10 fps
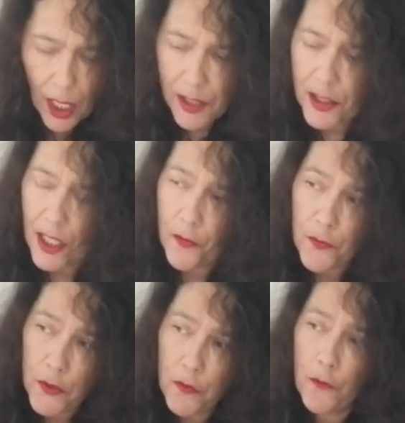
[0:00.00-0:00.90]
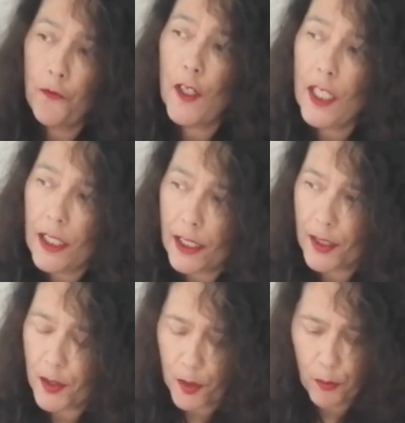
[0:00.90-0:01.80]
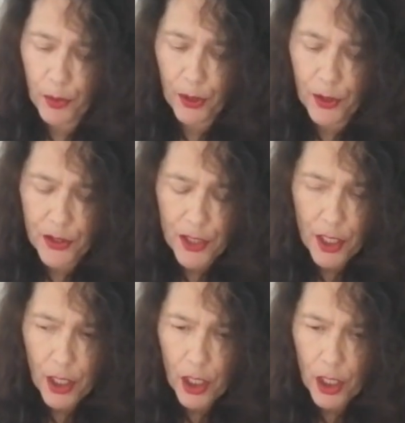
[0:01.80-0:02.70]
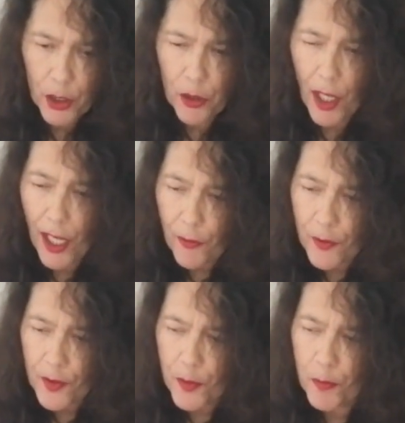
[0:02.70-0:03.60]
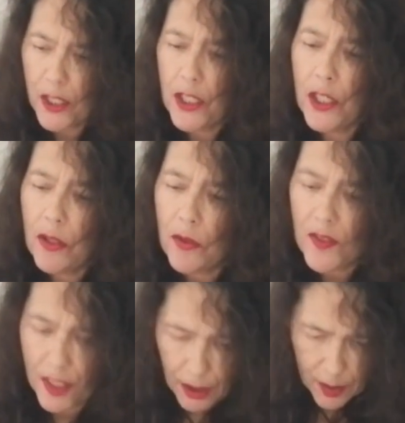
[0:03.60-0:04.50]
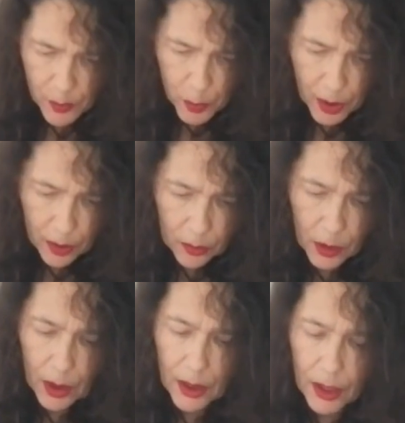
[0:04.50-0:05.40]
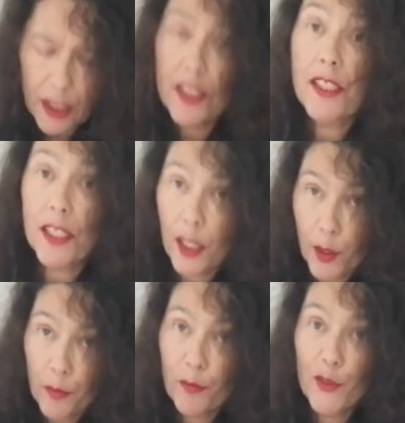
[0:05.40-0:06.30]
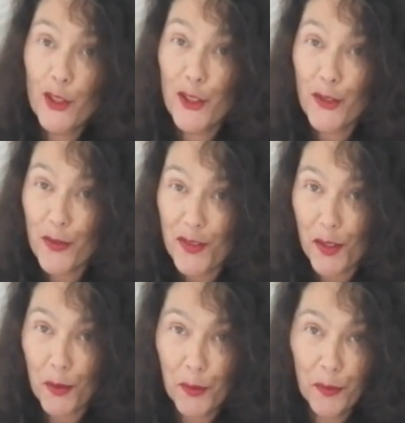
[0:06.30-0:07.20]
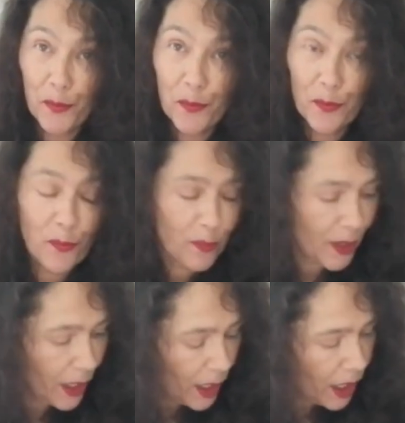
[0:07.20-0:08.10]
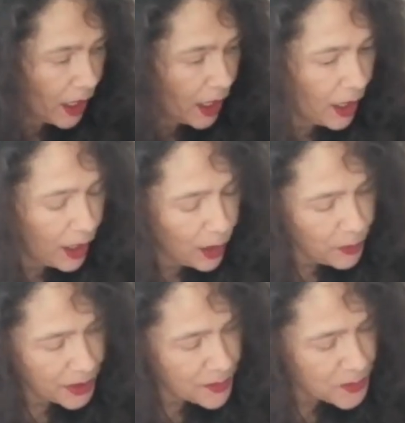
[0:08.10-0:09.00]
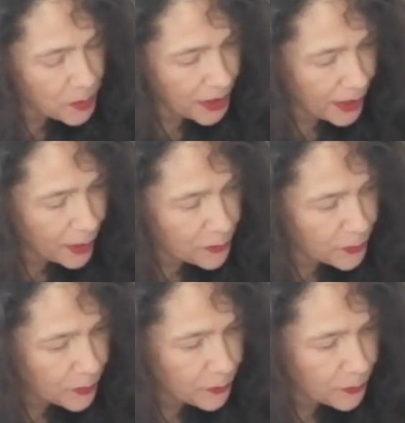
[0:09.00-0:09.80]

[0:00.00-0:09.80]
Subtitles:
And if you feel it, but you haven't been using it, well, it's time to do so. What else do we have?